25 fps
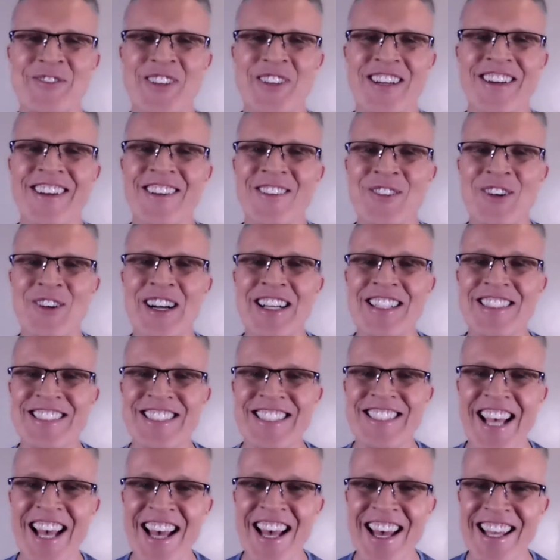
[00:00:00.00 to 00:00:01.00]
Very well
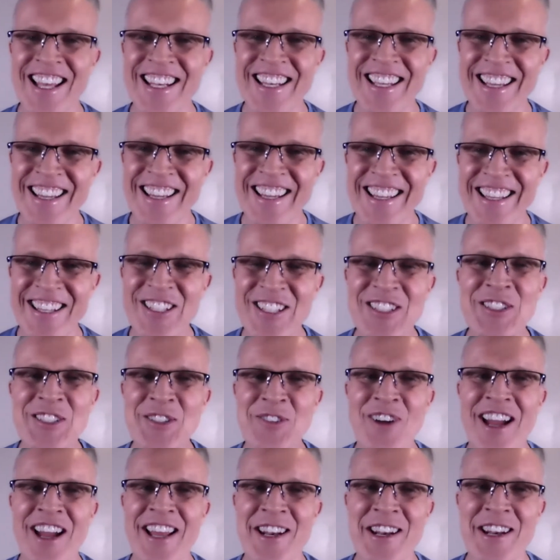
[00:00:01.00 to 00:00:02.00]
said. You should
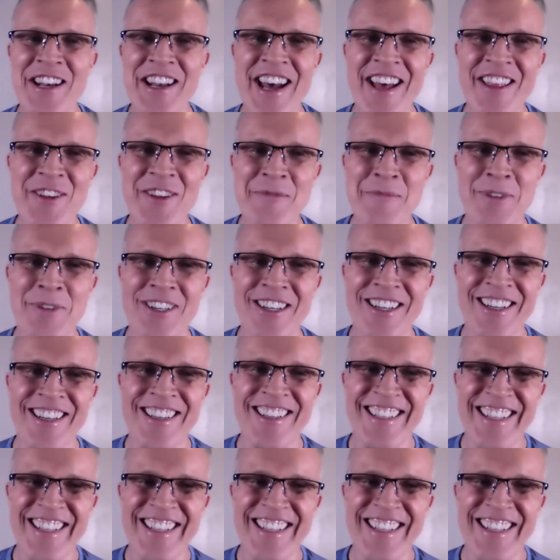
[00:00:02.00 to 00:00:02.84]
write another book.